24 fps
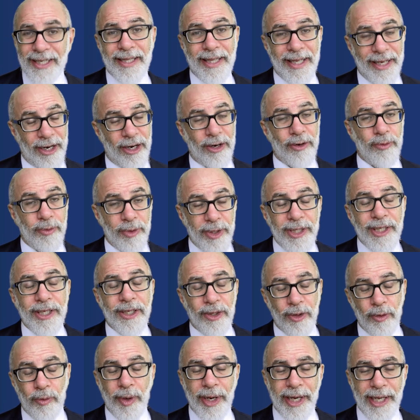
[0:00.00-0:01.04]
They are really
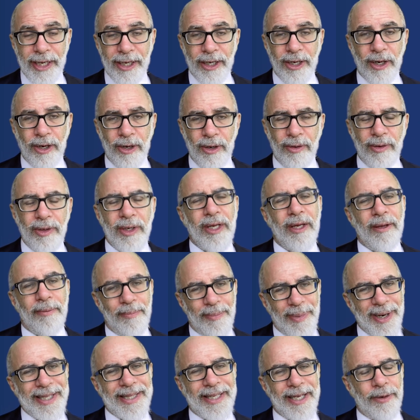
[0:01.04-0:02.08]
the way to go,
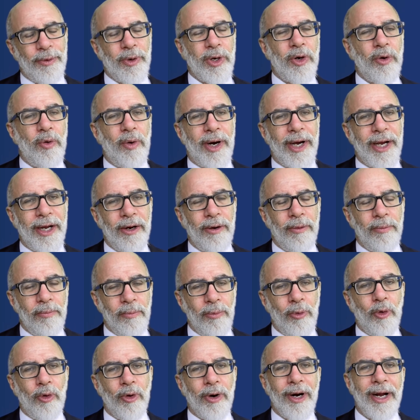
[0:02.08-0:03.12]
but they require
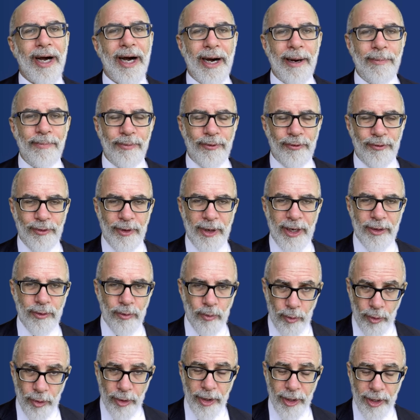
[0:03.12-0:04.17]
more upfront
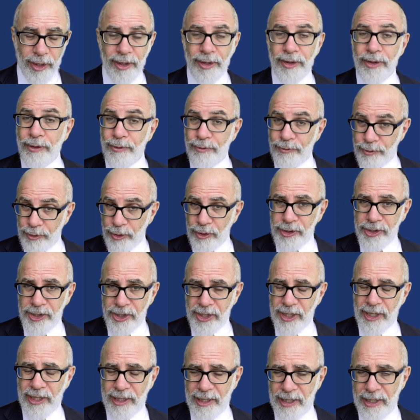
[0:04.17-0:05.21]
work the first
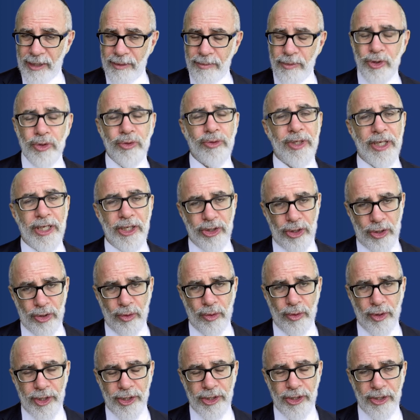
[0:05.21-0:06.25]
time you teach a
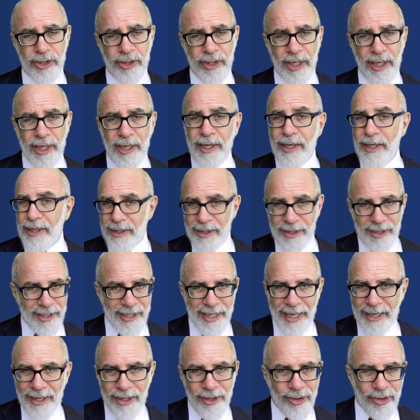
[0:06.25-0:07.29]
course. The
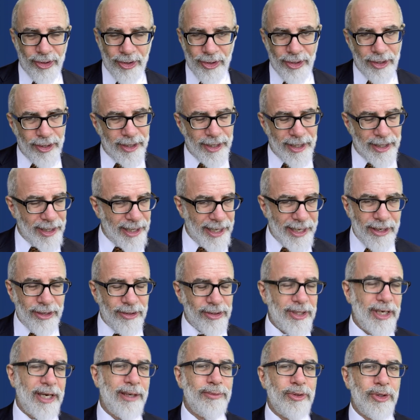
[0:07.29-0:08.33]
second, third, and later
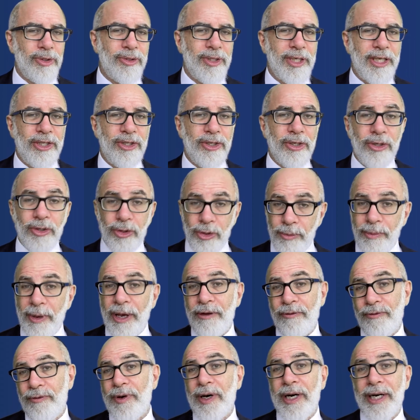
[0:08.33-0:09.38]
times you teach it, you may
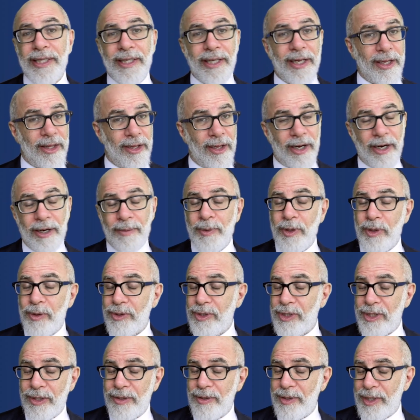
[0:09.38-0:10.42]
find that a lot of your
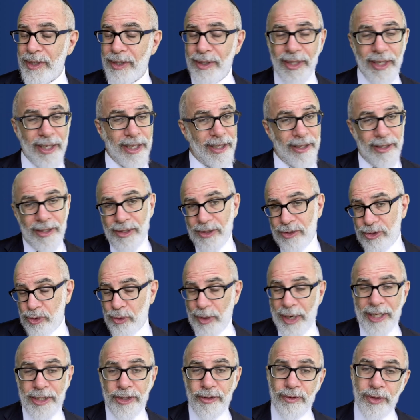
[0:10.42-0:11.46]
material
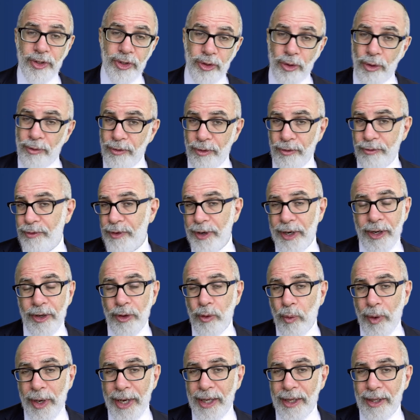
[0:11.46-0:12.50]
transfers over very
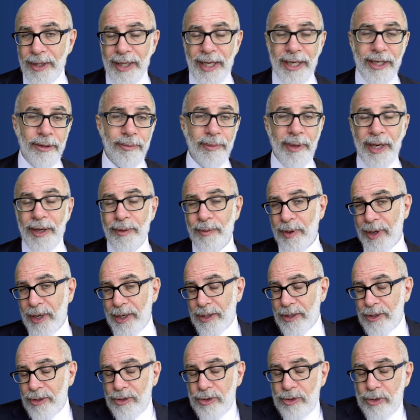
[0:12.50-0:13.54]
well, and you may
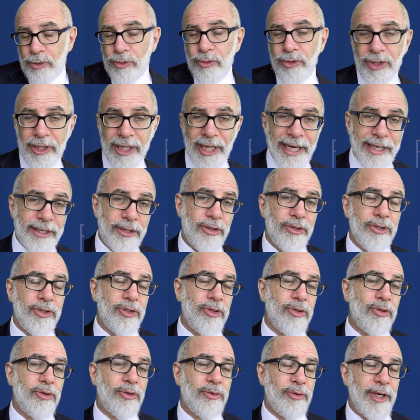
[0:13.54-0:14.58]
want to use lectures that
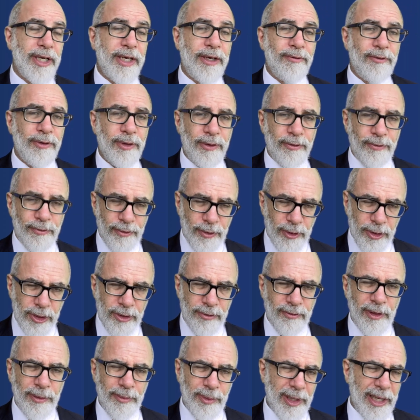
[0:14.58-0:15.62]
you created for the first
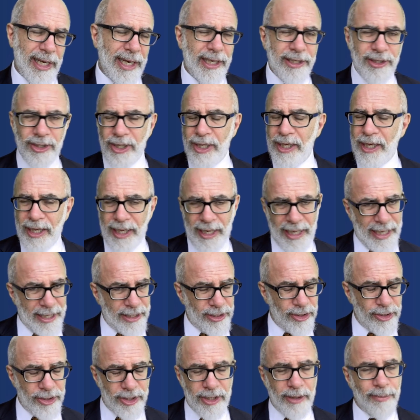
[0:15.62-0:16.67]
flipped class and
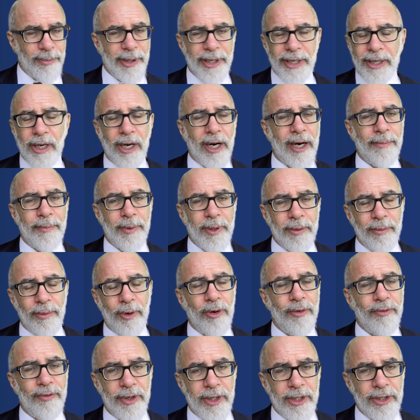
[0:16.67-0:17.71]
just simply copy them
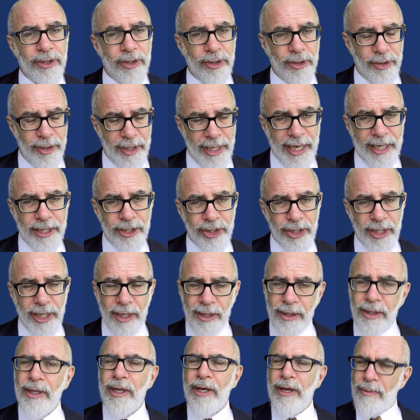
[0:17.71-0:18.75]
over into your next
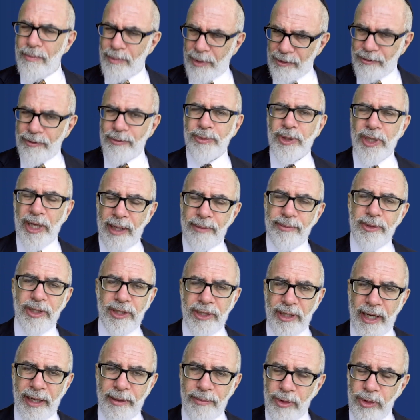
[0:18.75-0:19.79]
shell. But from time to
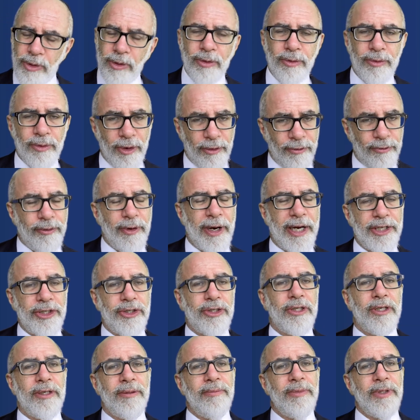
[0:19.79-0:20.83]
time, you'll refresh
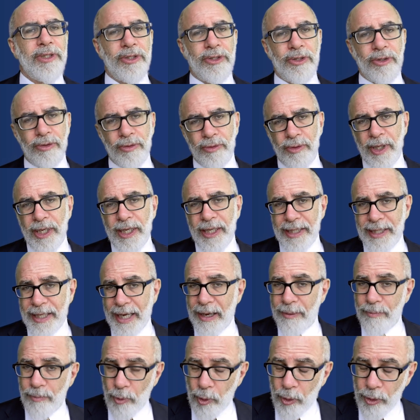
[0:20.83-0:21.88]
them as you
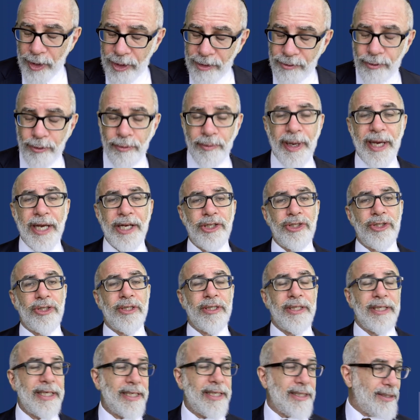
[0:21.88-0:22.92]
get more
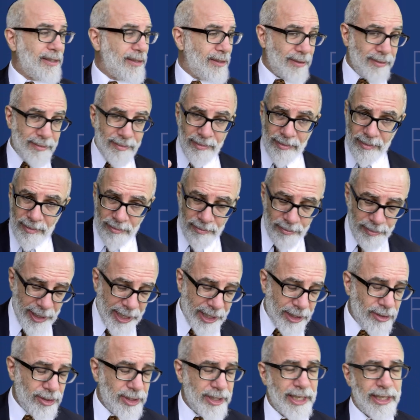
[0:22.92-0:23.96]
information and
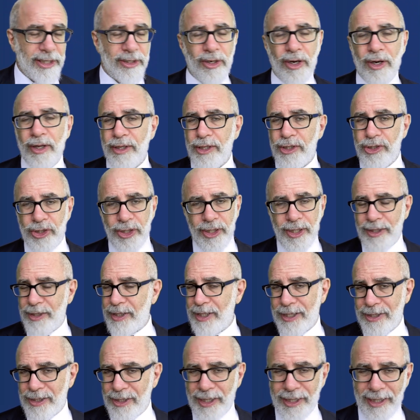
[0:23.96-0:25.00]
better technology and
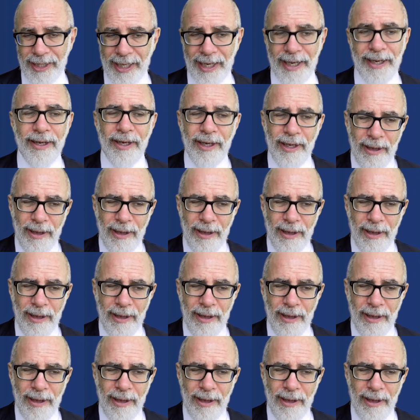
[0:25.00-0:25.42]
things like that.